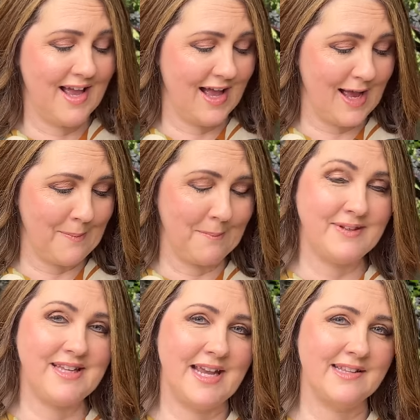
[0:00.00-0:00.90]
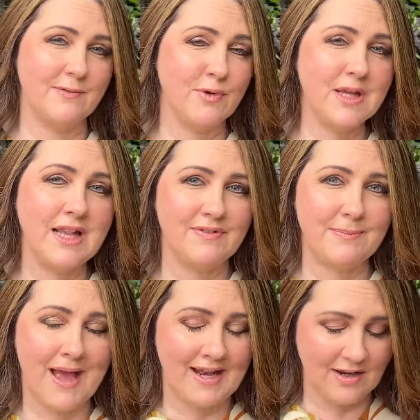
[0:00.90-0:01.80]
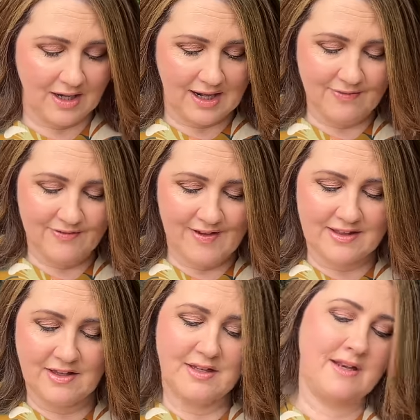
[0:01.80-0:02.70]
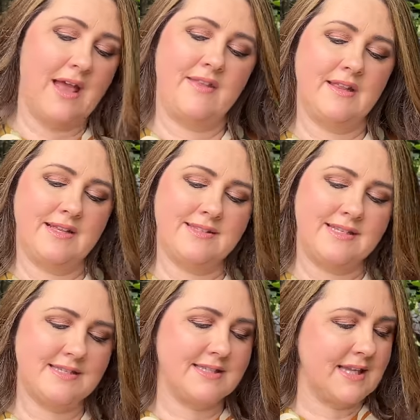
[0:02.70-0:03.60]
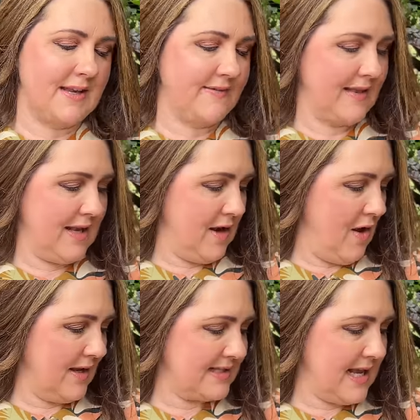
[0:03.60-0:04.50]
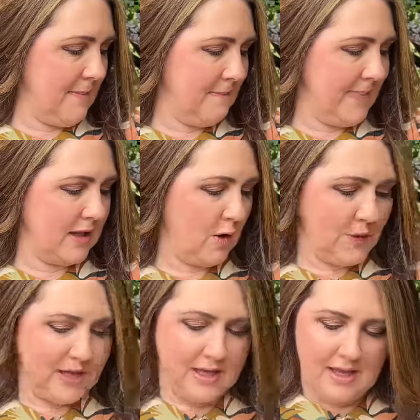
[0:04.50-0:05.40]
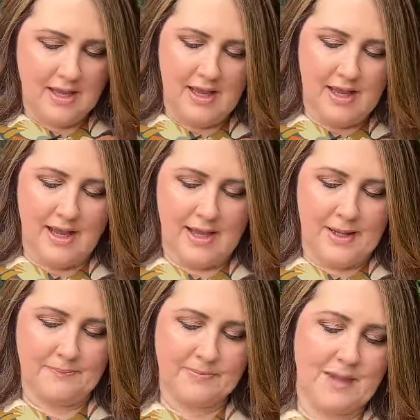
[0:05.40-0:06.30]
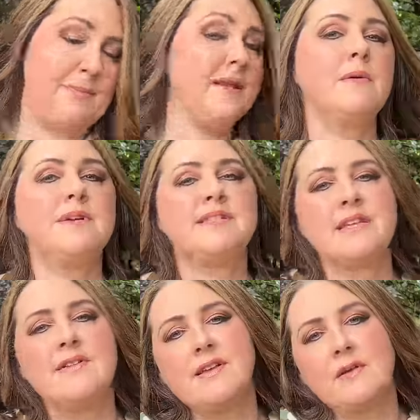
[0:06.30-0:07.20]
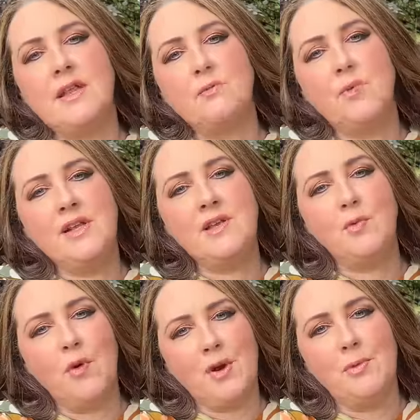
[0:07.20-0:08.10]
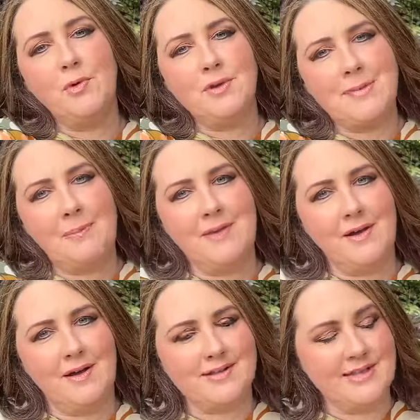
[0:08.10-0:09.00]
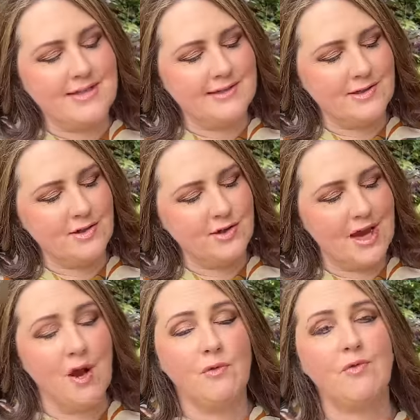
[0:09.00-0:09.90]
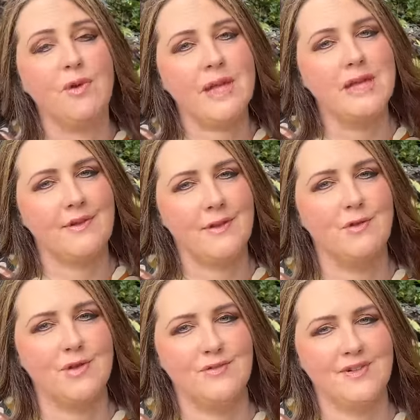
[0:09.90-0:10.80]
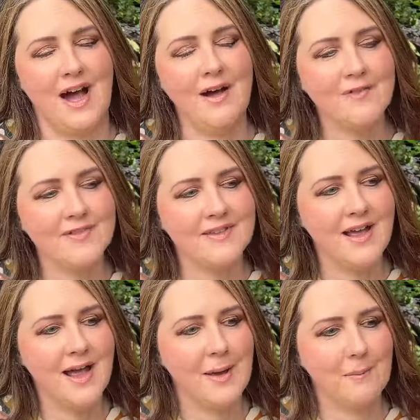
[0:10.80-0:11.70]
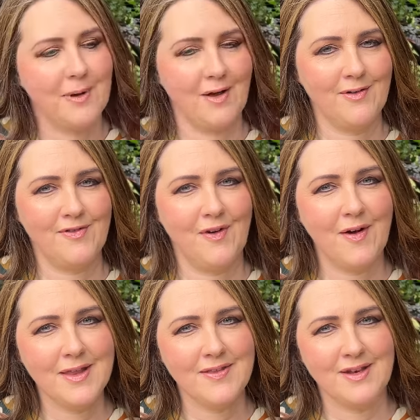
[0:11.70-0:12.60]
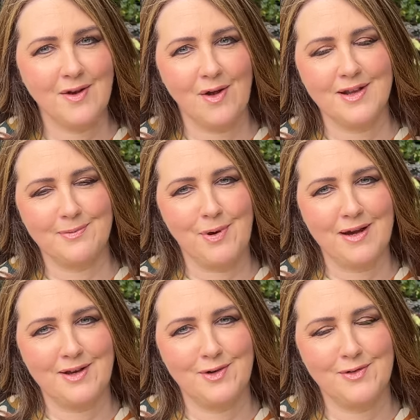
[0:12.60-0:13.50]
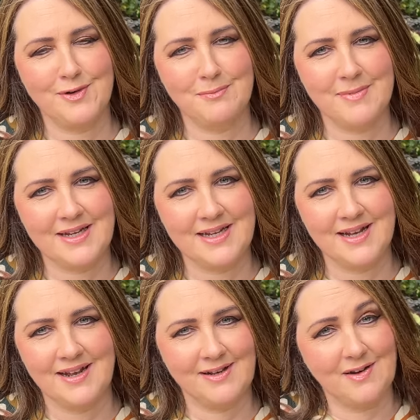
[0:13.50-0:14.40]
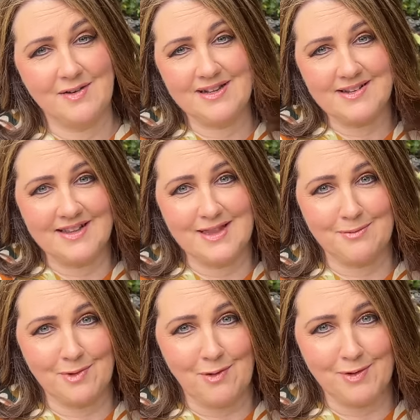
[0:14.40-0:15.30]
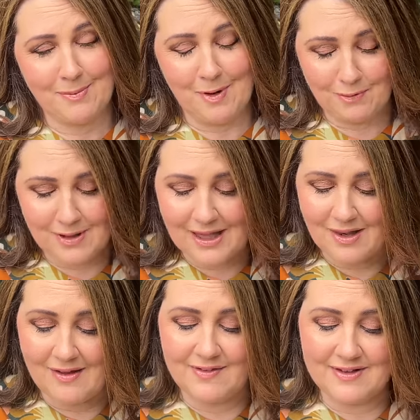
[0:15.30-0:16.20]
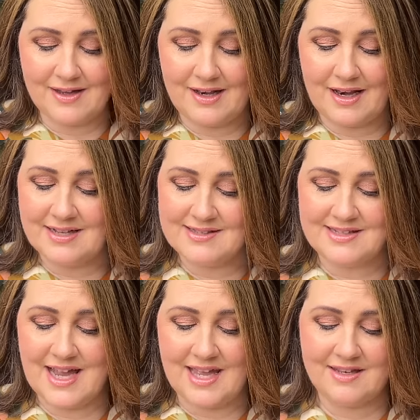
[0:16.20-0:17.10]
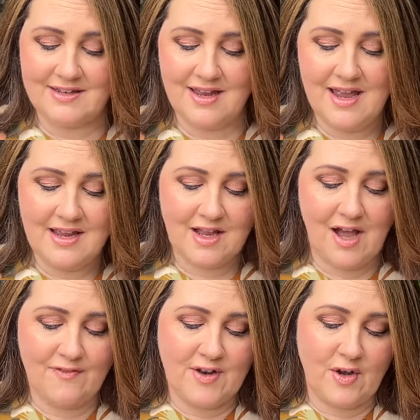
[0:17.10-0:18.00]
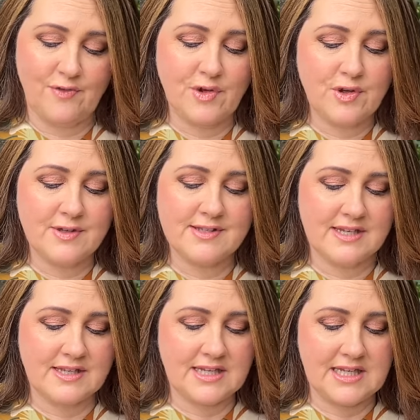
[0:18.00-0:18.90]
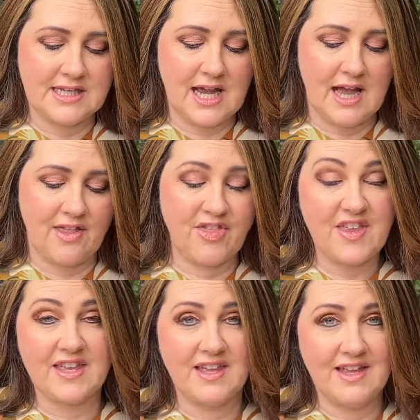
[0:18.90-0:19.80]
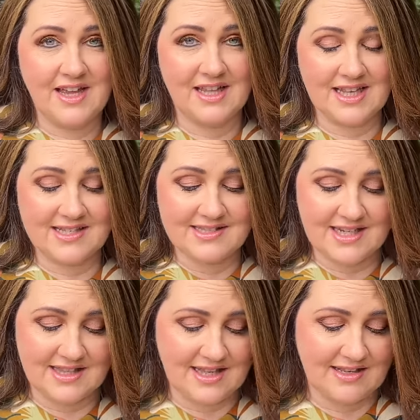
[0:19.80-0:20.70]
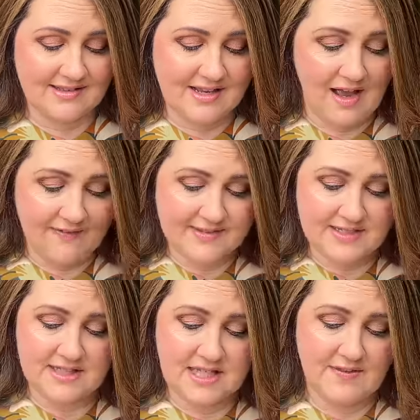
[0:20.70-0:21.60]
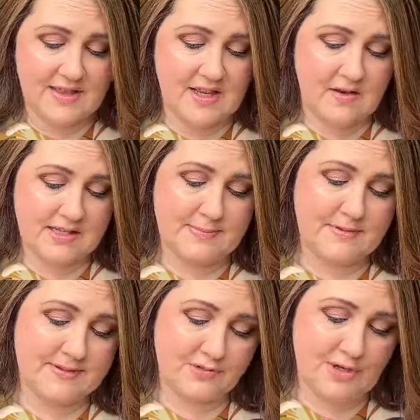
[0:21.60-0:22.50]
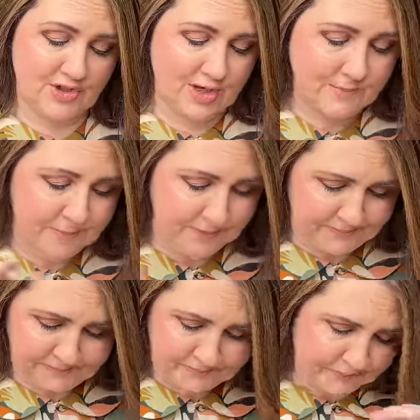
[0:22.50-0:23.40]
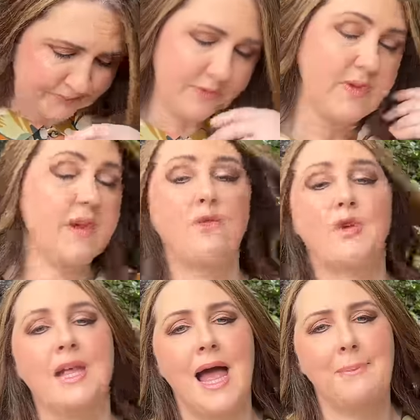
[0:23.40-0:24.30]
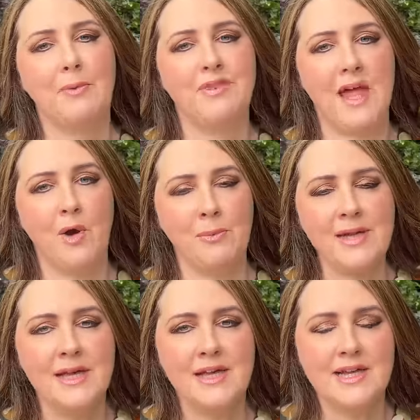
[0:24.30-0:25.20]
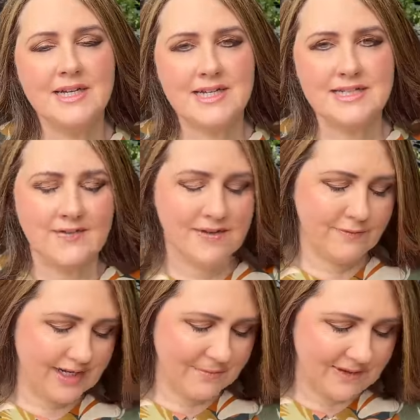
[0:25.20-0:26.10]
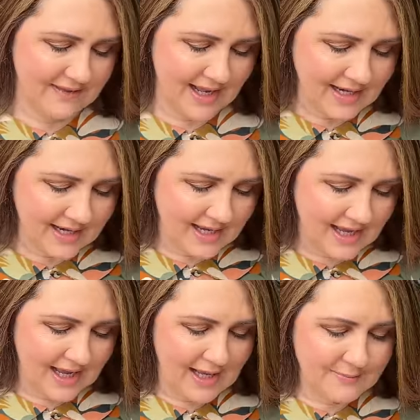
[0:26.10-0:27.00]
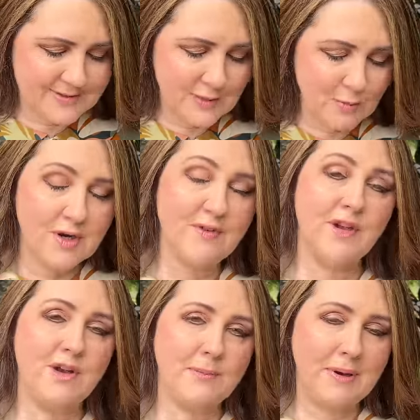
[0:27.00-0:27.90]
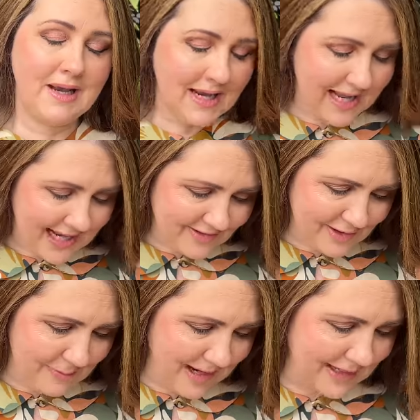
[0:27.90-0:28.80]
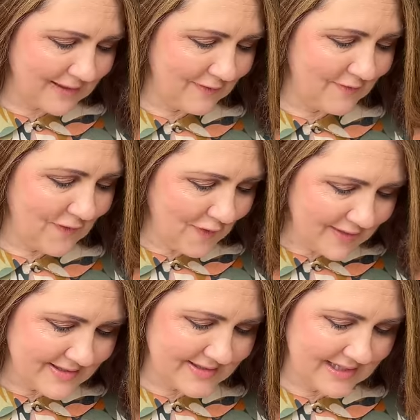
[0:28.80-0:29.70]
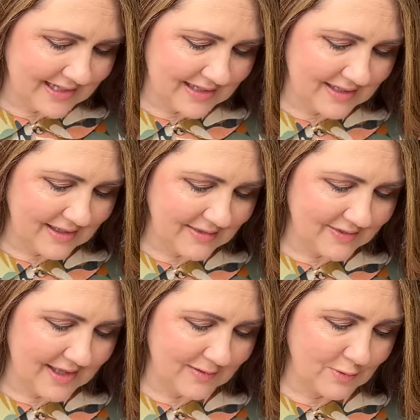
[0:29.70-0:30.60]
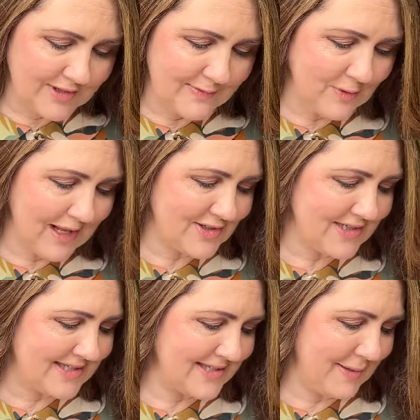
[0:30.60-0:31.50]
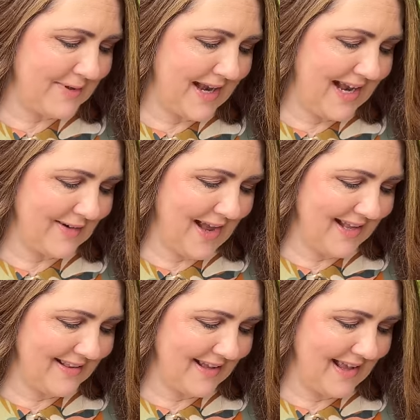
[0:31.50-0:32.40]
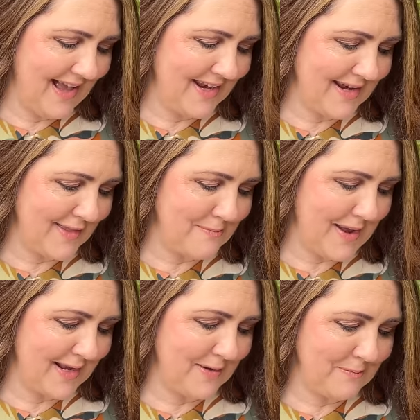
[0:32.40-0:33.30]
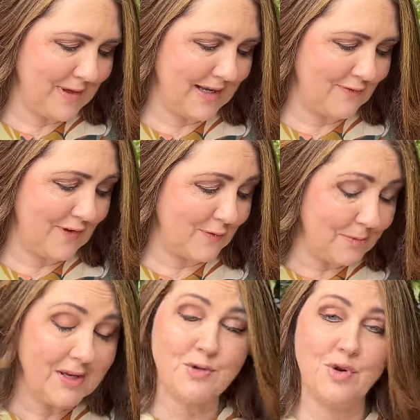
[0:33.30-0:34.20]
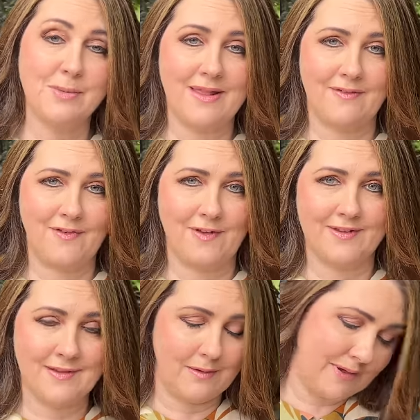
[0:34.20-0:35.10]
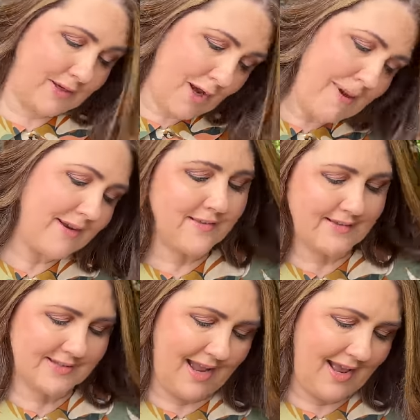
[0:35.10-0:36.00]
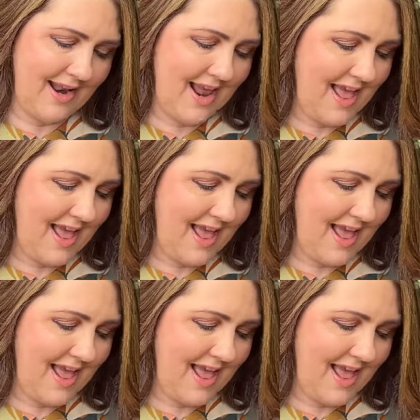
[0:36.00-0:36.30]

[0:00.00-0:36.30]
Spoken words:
But yeah, it's a really lovely pattern. I love the fact that you can have the elastic sleeves and a nice billowy sleeve, so that when you want to pull them up, they're nice and easy to do that. I really love the look of cuffs, but I find that they're not as practical for me, you know, unless I leave them rolled up. I really love an elasticated cuff, and I've used the thick elastic in these cuffs just to give it a nice bit of structure. But really happy with the Helmy, can definitely recommend that. So what have I got planned to make? The first thing that, well, this one I actually skipped ahead. I had another make planned first. Well, I'm going to talk about that first. So I'm going to go back to the start.